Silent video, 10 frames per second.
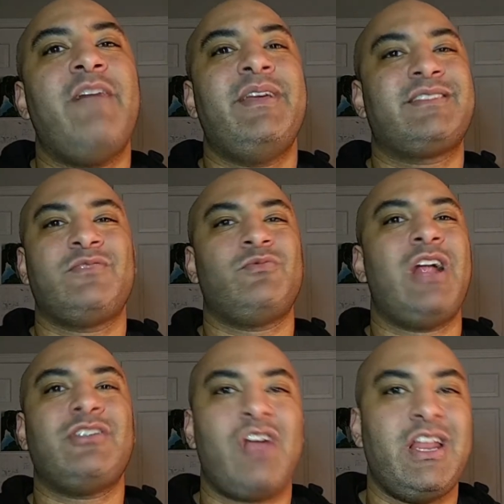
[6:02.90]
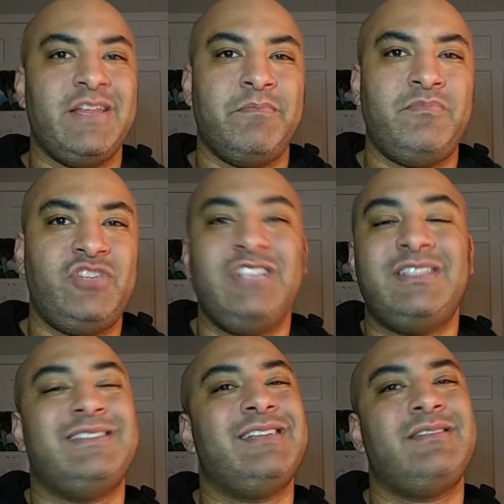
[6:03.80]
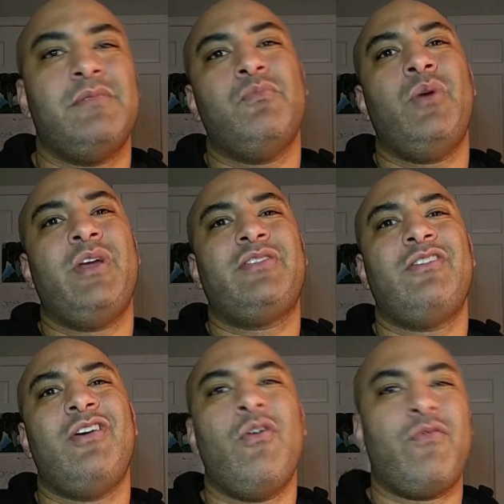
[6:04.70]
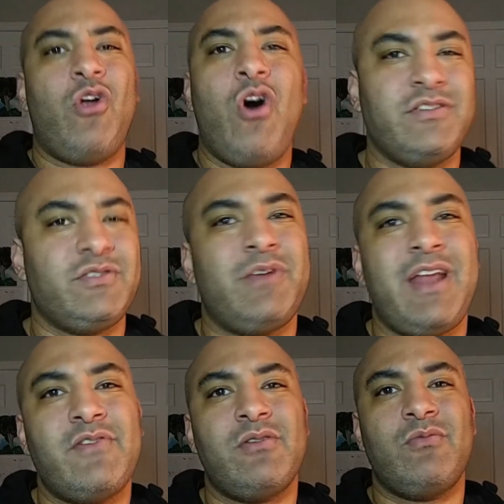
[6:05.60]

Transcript: is because we're not trying to cheat the system with overalls or whatever.